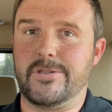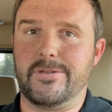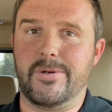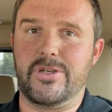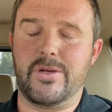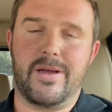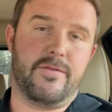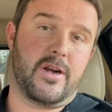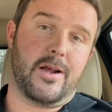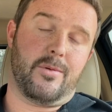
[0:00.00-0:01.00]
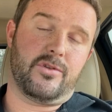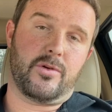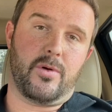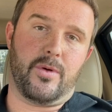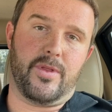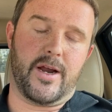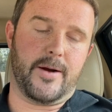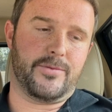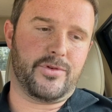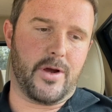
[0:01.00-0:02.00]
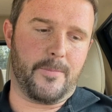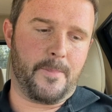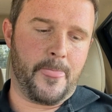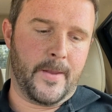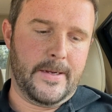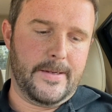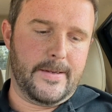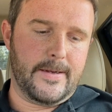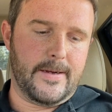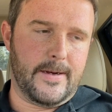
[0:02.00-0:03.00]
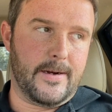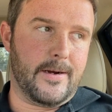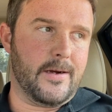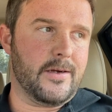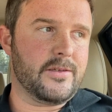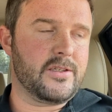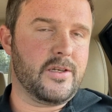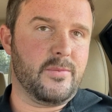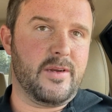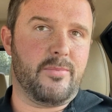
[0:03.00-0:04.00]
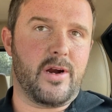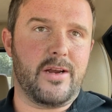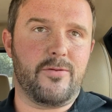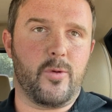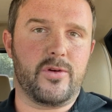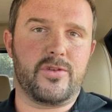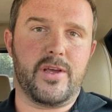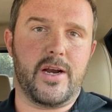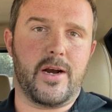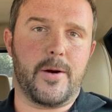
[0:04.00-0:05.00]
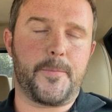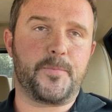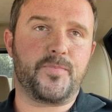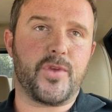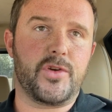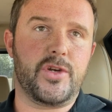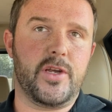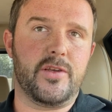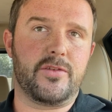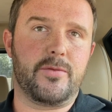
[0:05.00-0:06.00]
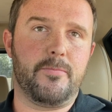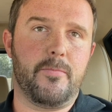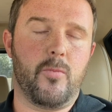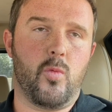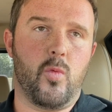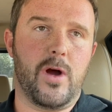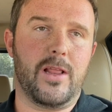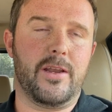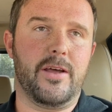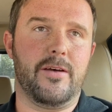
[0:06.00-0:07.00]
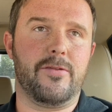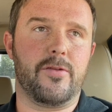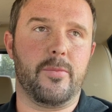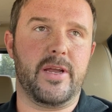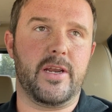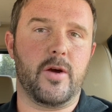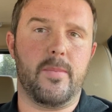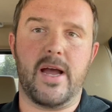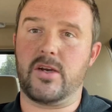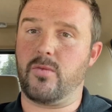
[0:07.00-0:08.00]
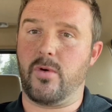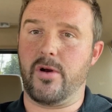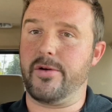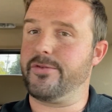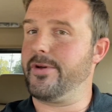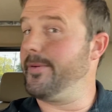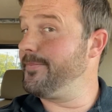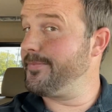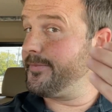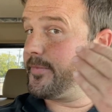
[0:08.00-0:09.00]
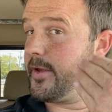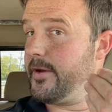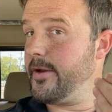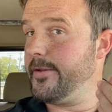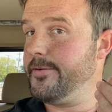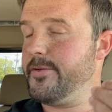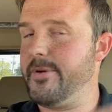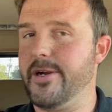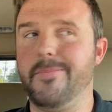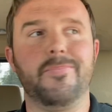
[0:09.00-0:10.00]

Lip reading: we still haven't figured out what's going on there. So, still be praying for us there. She is well enough for me to go back to work, so gotta lose the beard.